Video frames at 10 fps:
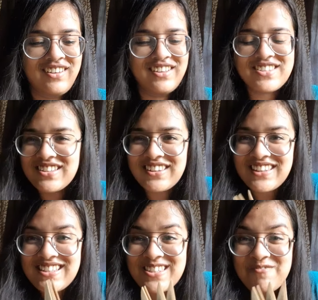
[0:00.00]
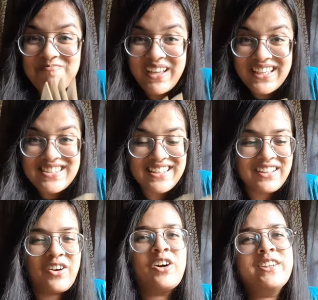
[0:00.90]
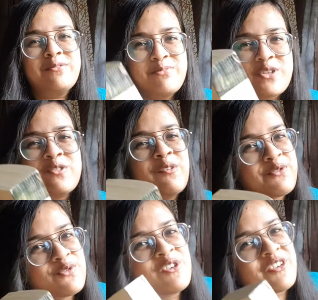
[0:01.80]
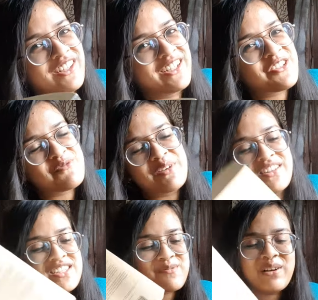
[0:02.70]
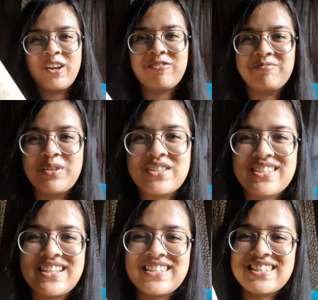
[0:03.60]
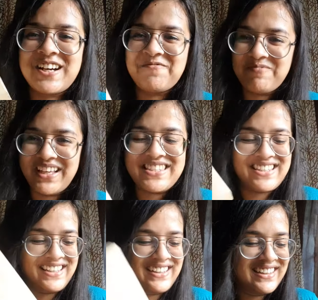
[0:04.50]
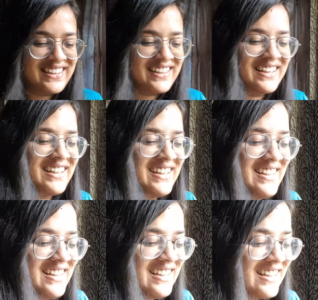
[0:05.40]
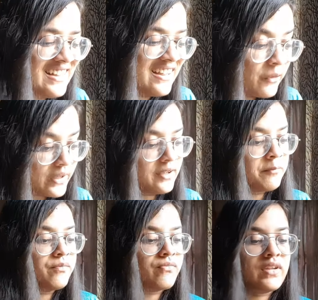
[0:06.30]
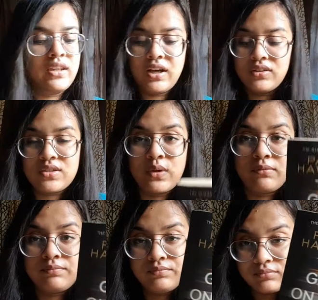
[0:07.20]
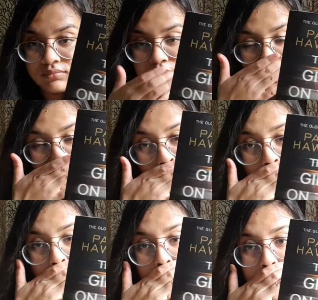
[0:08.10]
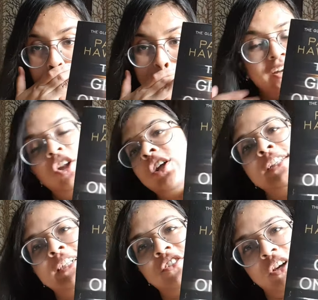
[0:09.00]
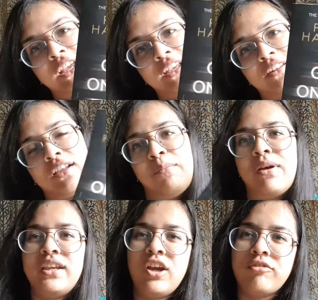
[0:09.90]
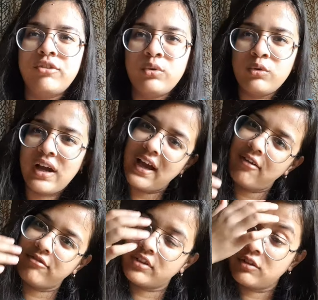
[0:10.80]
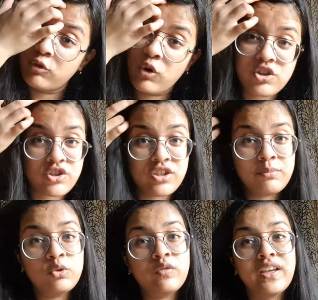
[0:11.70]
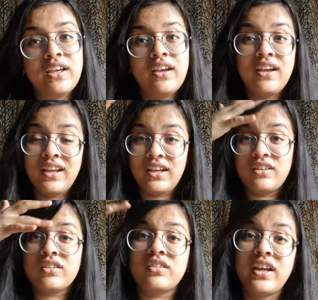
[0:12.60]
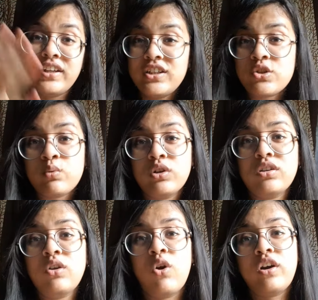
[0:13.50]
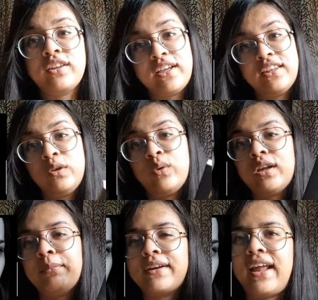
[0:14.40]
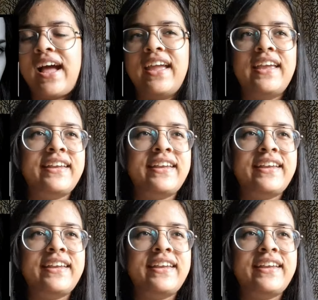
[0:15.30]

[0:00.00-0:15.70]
isn't this amazing all the bookworms will relate to me the smell of books is amazing okay now this one the girl on the train many of you have uh, watched the movie either the english one or the hindi one but i